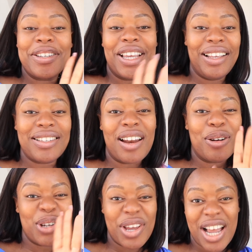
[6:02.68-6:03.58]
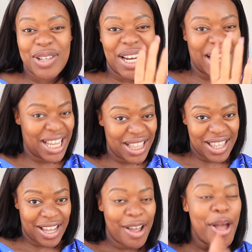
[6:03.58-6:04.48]
to eat and I'll show you guys when I
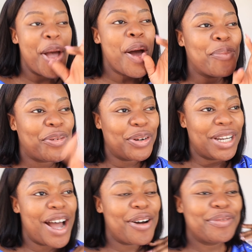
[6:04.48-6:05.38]
get there. But for now.